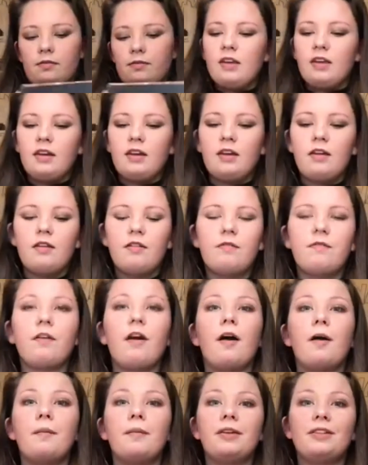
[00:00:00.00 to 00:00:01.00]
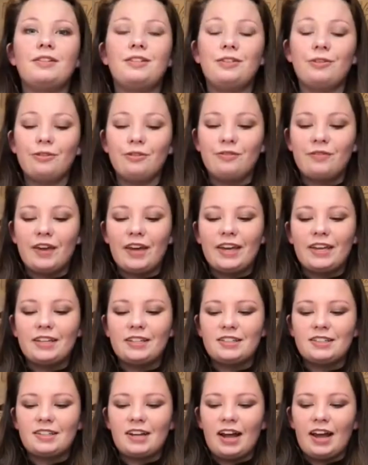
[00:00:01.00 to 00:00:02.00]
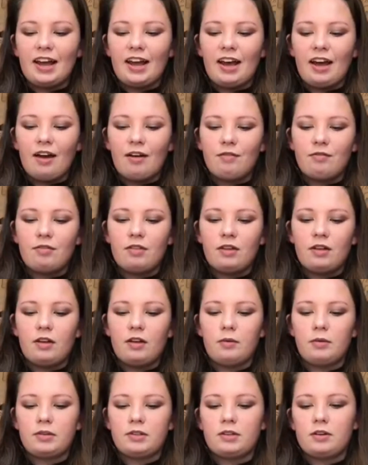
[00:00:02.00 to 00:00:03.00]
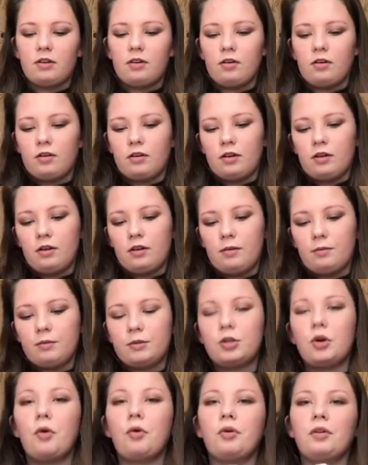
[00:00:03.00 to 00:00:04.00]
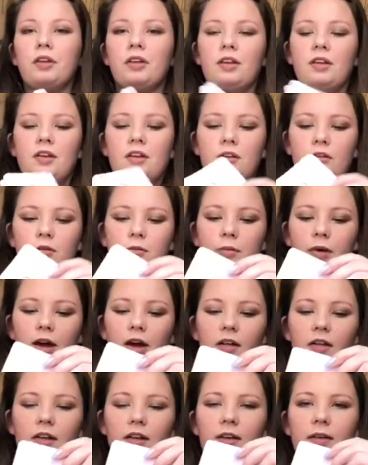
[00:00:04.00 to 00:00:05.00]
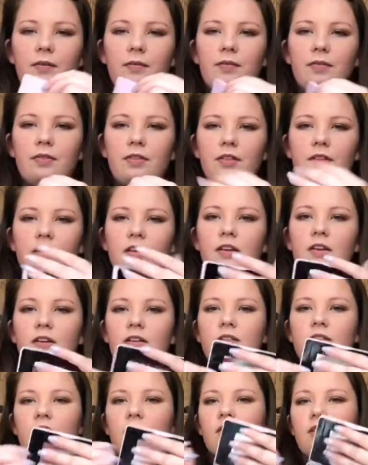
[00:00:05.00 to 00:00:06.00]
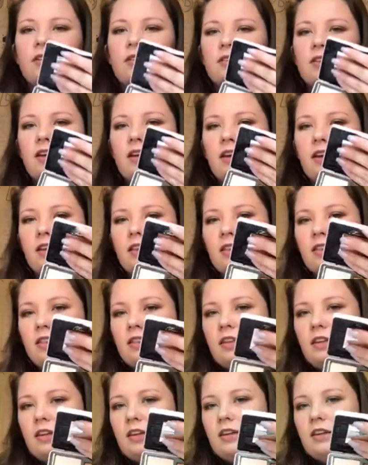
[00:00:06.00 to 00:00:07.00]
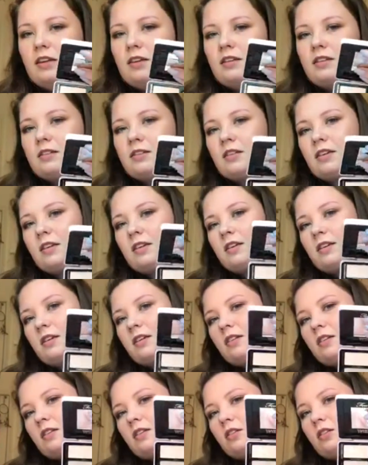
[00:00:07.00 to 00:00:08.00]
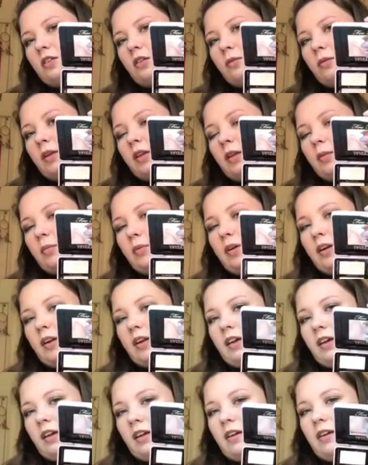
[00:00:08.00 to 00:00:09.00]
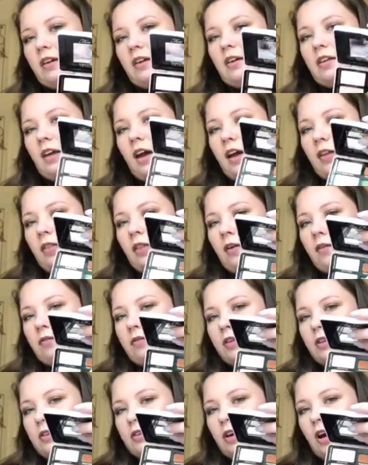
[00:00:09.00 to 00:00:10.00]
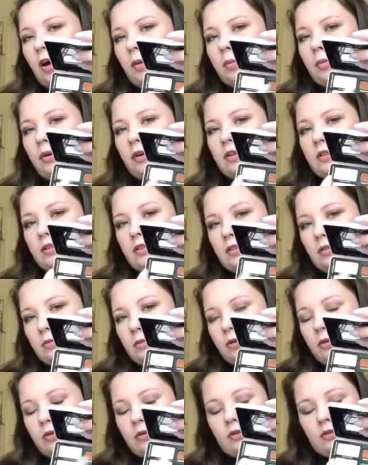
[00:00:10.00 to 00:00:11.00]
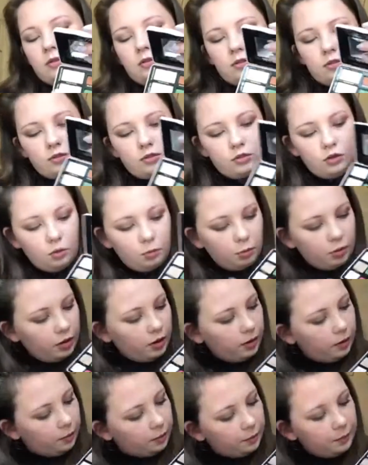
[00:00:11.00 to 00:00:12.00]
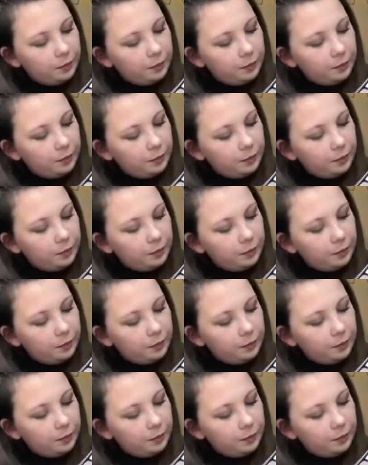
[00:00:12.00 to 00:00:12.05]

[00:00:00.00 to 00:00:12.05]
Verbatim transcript: Then from Too Faced, I have the what's it called? Um, Totally Cute palette. It looks like these. They're really pretty. I love the top ones the most. They're so pretty.